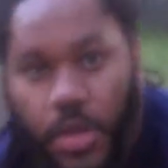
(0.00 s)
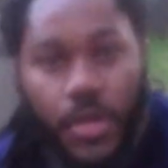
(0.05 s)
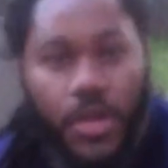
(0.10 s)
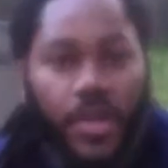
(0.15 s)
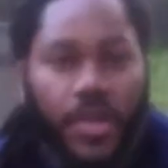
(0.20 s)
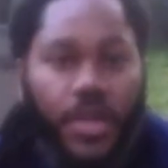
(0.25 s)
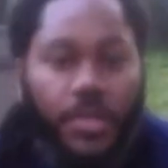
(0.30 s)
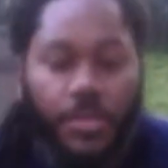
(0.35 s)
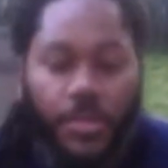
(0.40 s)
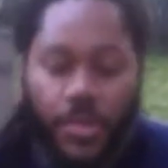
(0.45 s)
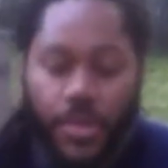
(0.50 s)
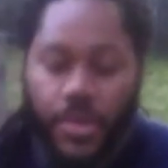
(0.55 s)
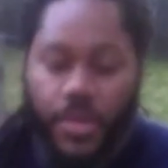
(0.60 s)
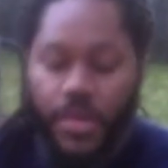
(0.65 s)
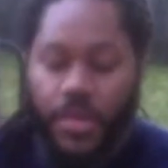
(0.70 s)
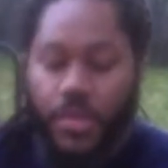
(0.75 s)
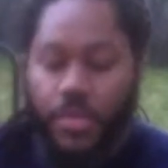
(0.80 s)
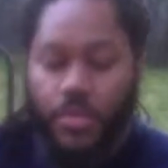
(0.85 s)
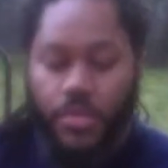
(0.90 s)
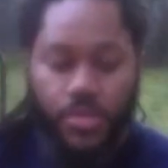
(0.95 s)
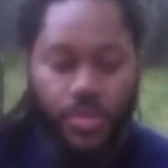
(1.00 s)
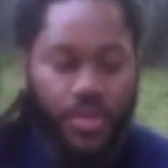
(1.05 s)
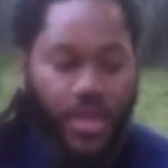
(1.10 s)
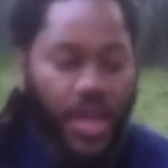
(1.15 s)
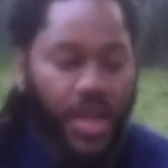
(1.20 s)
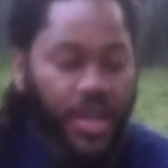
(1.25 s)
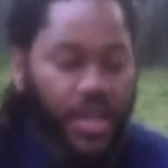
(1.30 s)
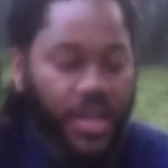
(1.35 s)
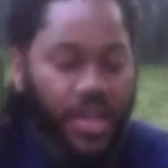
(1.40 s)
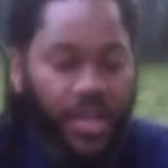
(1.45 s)
Early in the morning,
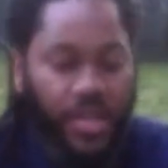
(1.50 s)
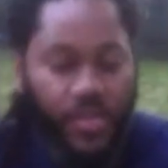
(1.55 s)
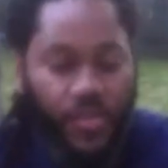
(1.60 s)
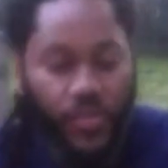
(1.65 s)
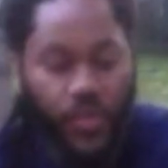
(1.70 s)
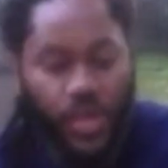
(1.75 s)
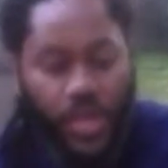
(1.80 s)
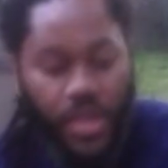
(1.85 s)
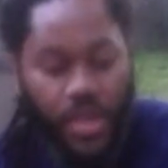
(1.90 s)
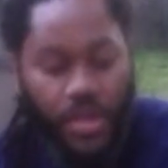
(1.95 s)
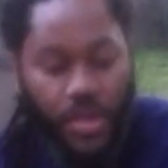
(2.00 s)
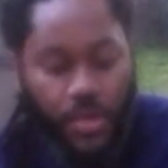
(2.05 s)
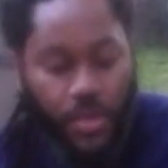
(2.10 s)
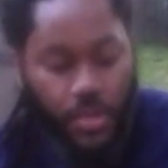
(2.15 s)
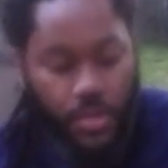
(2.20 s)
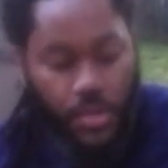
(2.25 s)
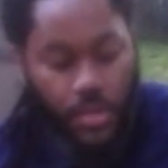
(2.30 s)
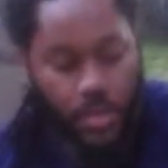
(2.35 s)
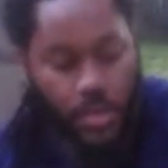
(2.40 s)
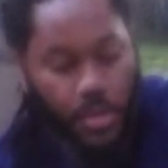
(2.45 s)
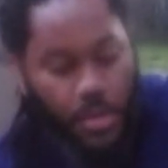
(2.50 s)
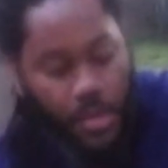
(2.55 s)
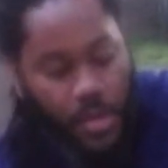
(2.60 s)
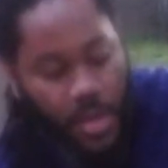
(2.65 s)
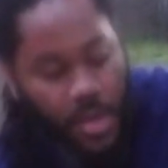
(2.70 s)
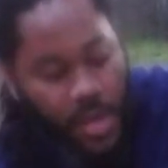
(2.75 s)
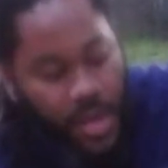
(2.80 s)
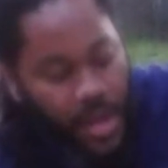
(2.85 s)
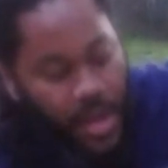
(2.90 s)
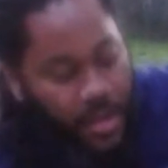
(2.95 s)
try to get this video
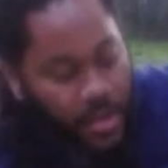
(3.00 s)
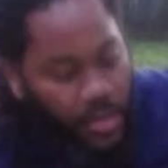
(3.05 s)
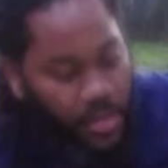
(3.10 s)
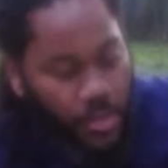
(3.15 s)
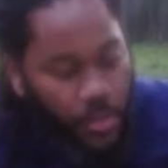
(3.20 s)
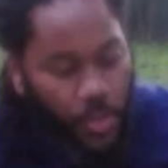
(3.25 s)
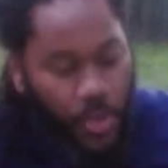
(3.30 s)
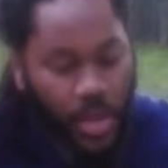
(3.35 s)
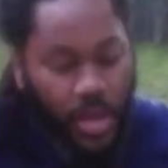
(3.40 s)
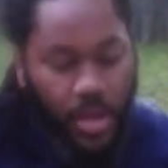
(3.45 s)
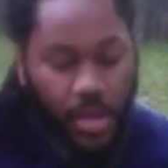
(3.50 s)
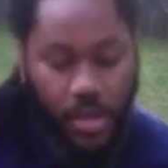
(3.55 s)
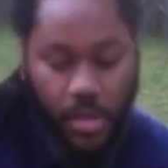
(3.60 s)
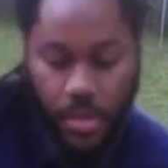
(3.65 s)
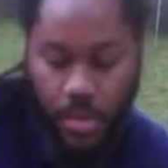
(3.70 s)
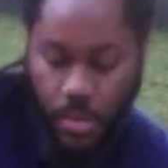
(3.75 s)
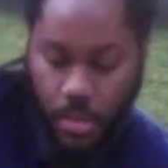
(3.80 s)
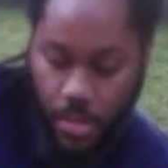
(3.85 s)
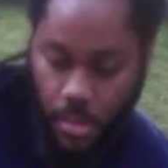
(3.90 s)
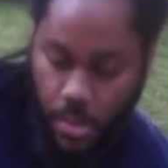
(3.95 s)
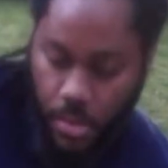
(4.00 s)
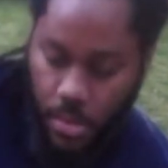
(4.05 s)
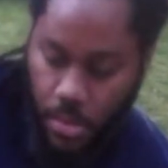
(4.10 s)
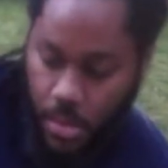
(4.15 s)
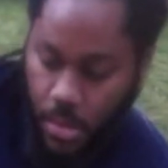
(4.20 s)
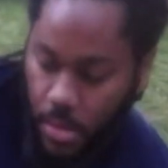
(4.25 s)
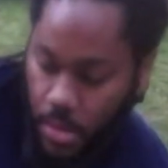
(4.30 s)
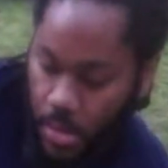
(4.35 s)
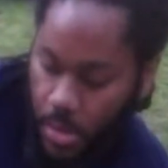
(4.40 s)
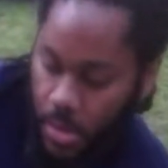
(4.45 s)
out of the way.
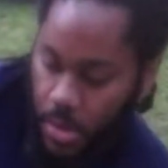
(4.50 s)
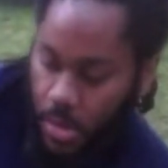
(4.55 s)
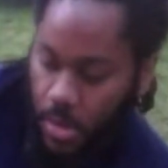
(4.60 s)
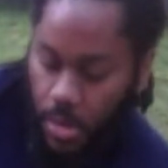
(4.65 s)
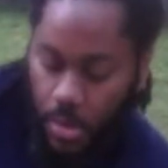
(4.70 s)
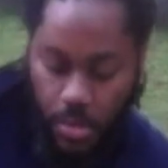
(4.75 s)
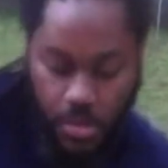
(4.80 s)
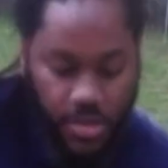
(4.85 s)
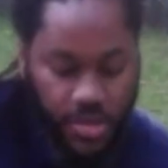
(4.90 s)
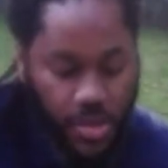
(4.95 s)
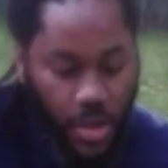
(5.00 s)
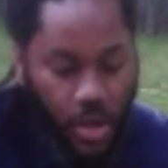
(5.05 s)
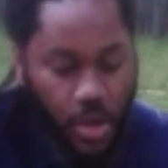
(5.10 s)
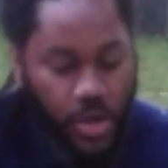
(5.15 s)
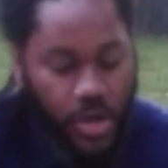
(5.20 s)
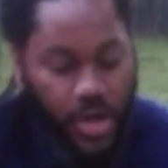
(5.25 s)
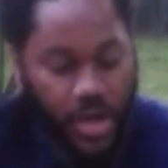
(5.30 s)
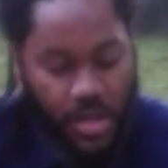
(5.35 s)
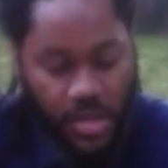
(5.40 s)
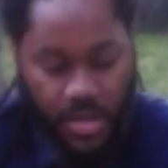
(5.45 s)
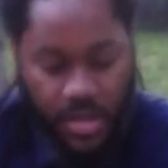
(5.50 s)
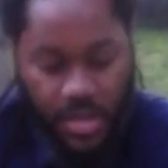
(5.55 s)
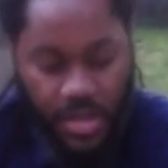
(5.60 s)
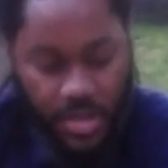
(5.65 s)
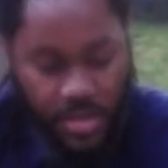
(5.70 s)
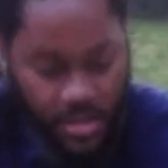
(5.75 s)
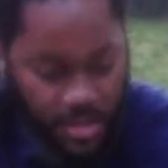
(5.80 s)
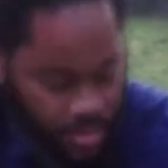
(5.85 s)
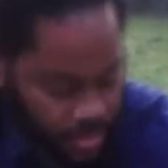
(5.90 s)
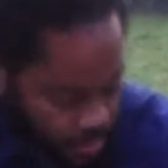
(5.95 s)
Started at
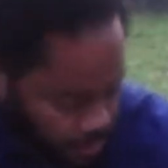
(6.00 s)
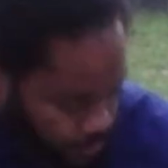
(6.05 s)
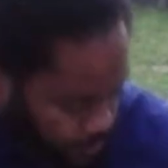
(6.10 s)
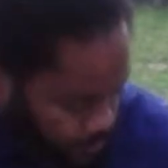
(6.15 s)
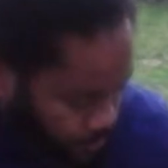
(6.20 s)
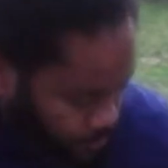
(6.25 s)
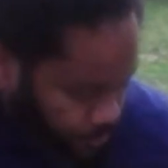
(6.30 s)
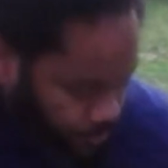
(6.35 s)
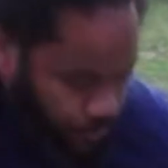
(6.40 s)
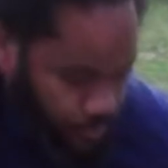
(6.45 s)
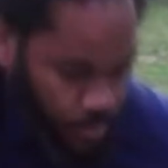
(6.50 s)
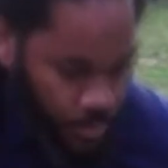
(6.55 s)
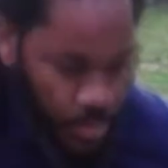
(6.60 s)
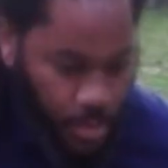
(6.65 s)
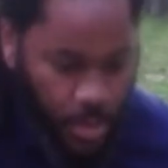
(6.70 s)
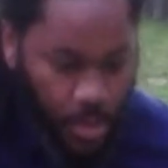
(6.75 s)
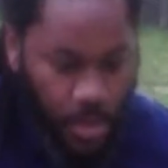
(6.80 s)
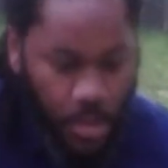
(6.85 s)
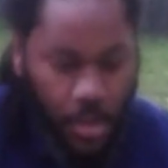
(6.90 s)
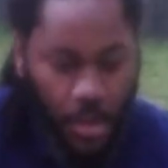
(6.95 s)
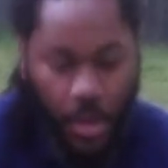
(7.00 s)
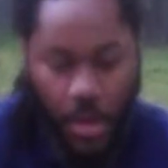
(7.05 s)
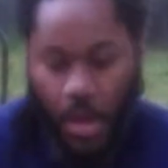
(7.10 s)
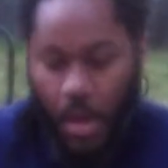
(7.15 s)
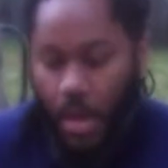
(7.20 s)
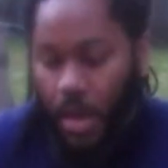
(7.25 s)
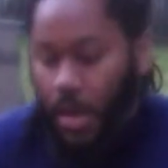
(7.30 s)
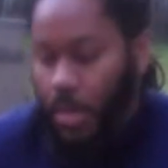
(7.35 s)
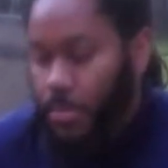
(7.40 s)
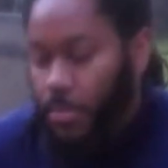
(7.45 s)
least.
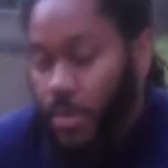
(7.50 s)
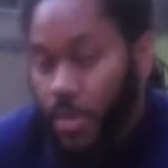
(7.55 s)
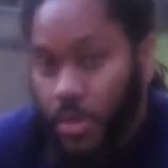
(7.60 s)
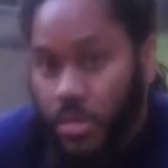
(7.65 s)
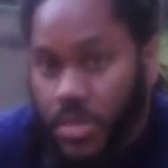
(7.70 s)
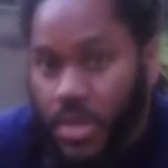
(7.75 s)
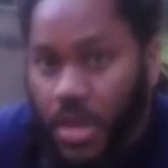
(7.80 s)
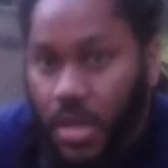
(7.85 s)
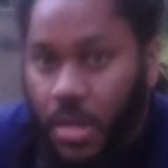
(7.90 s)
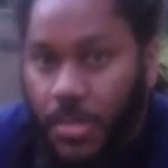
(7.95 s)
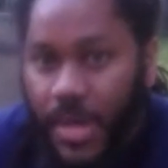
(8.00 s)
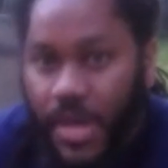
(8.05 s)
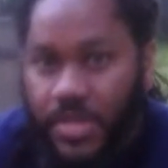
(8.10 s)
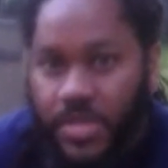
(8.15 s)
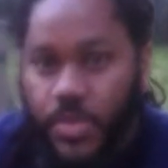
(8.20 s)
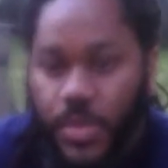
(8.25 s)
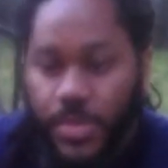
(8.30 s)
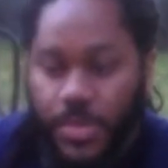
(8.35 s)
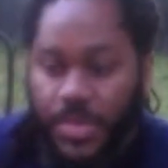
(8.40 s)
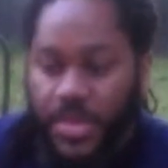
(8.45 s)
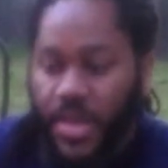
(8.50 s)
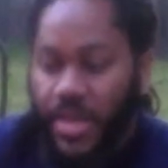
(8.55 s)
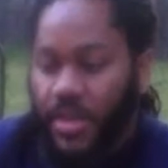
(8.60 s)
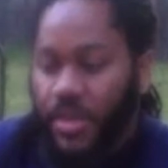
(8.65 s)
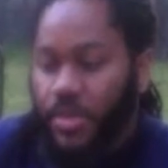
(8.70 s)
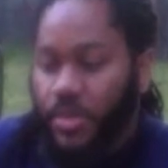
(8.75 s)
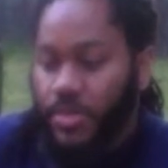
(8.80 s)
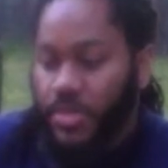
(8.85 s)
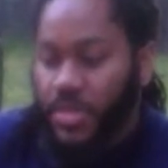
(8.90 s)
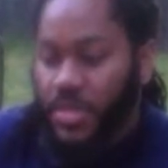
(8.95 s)
Gonna talk about sweet
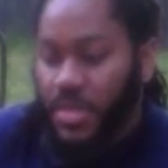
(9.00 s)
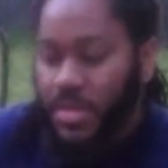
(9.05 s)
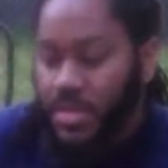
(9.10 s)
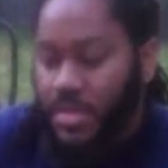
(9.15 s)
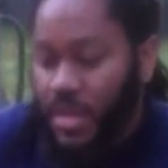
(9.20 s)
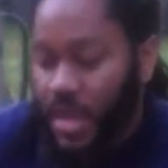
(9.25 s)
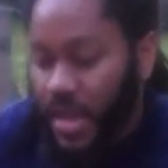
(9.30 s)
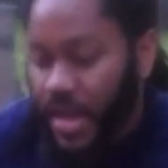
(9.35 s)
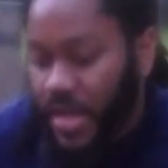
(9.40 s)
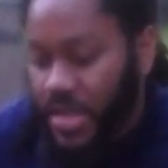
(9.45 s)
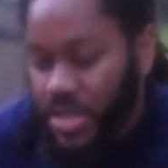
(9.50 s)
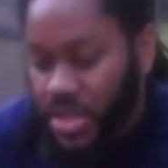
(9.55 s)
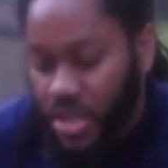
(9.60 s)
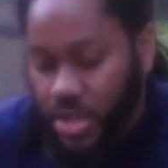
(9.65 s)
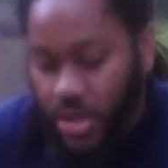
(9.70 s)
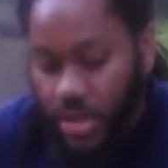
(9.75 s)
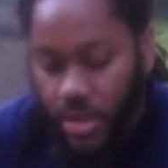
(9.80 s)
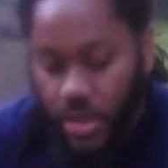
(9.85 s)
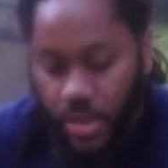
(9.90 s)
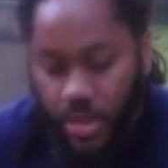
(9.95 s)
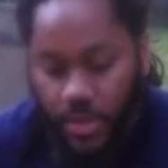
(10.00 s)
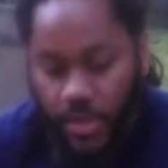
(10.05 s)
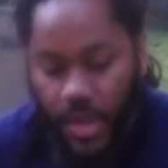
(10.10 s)
potatoes since last year.